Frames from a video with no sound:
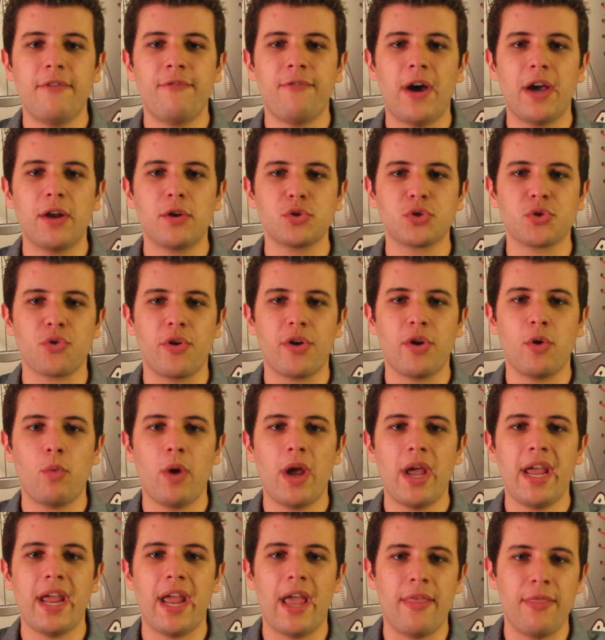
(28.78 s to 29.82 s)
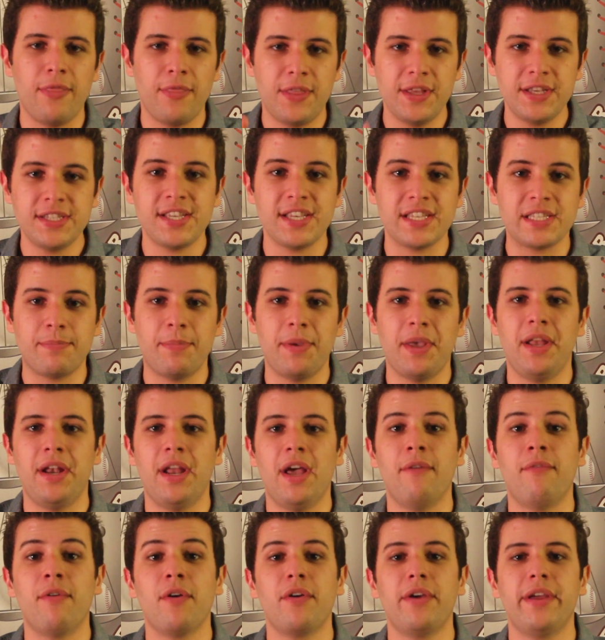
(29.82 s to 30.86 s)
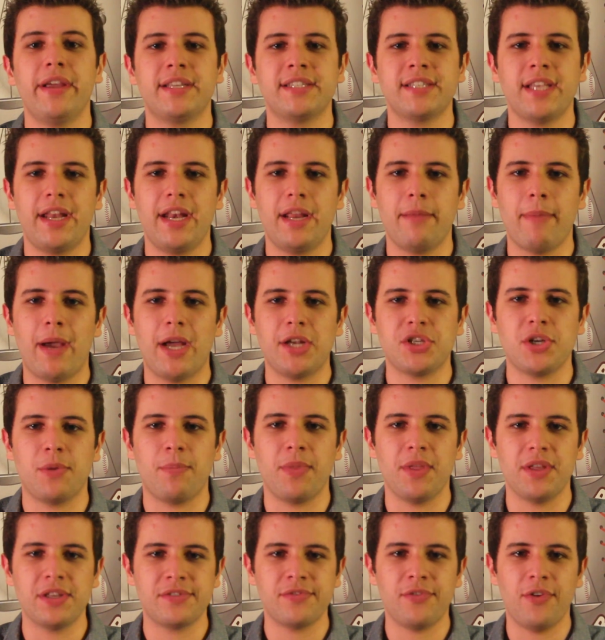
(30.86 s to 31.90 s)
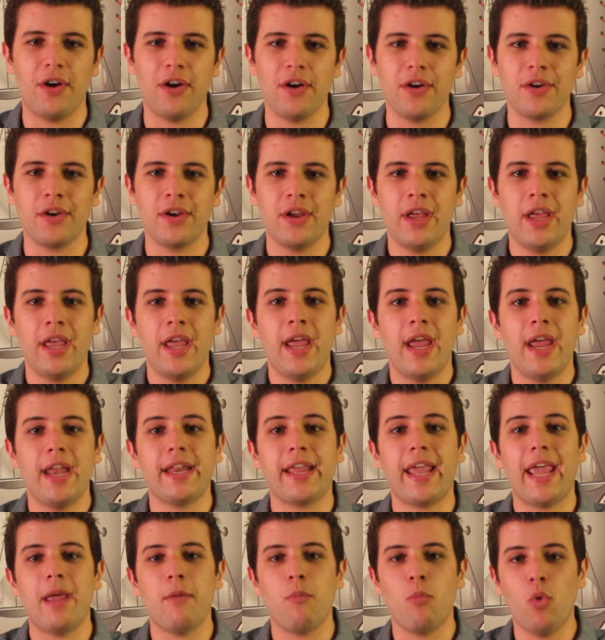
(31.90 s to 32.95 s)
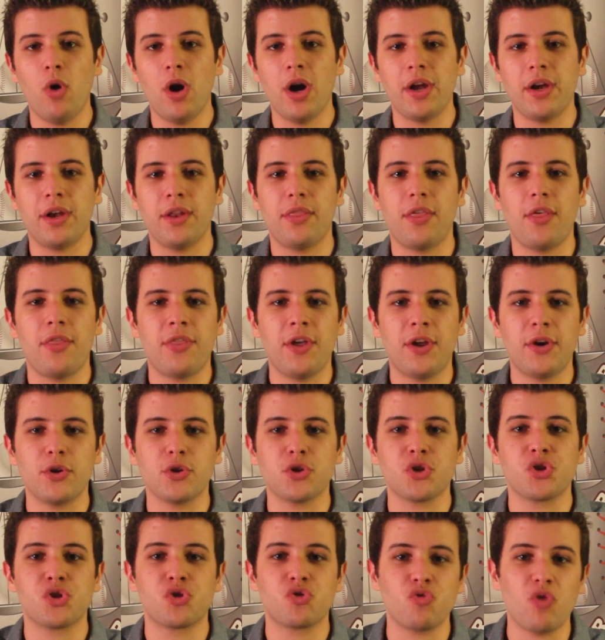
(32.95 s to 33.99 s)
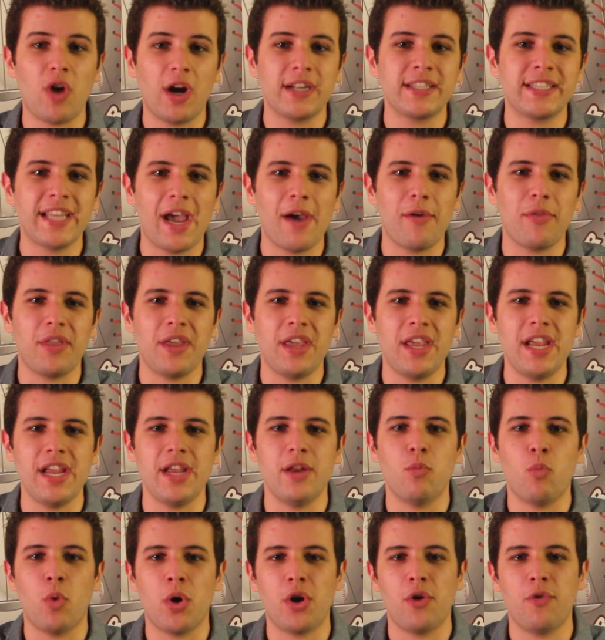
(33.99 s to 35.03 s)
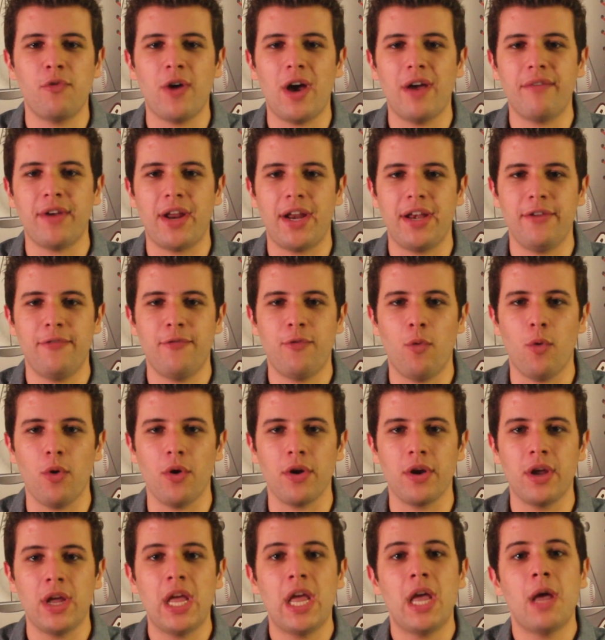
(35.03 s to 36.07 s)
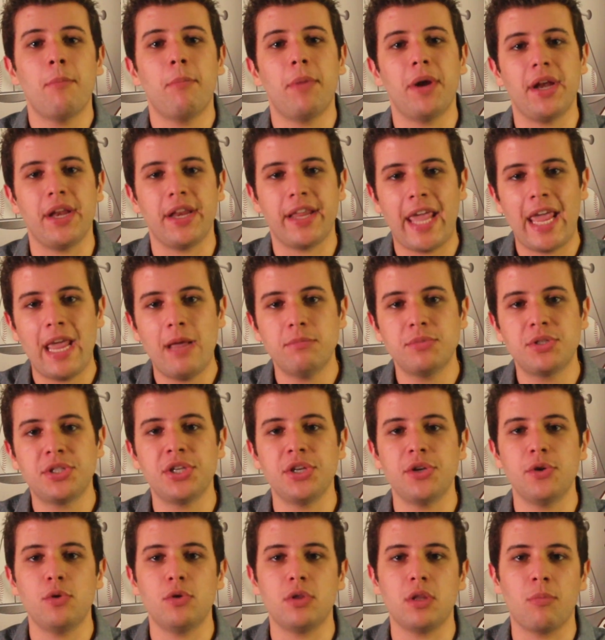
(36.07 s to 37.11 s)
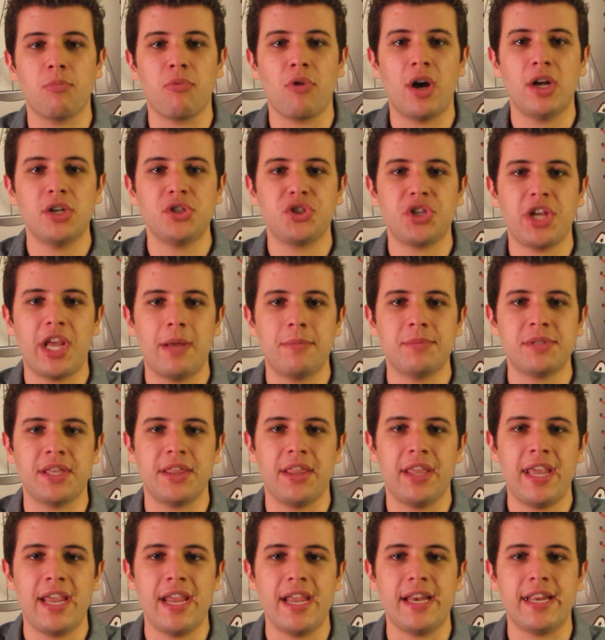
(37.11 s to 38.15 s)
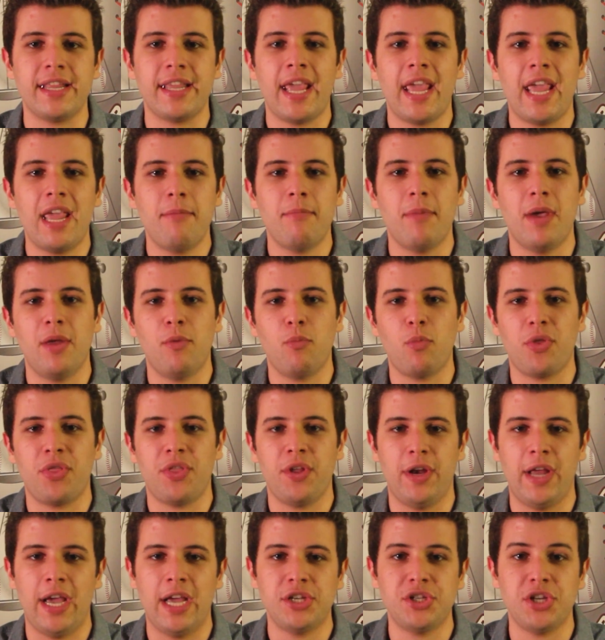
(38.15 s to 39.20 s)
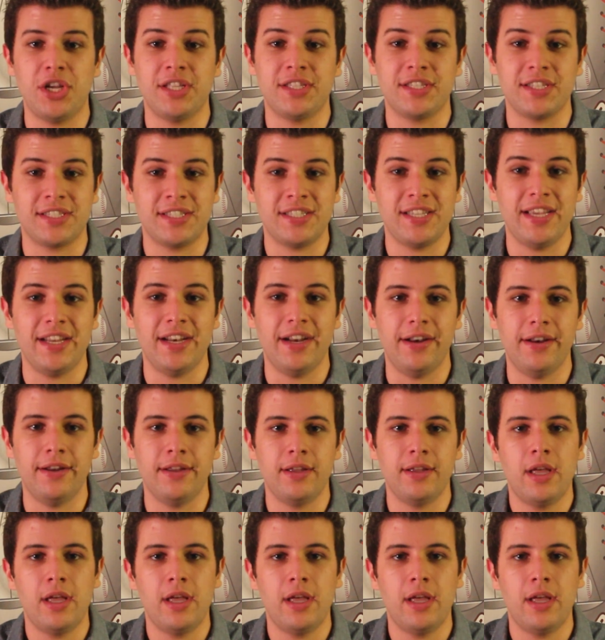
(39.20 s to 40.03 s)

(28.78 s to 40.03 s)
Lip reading: Finals are underway, and this has been a very exciting matchup thus far. In Game 1, the Thunder struck down the Heat 105-94, but in Game 2, LeBron James and the Heat came in with an edge and succeeded.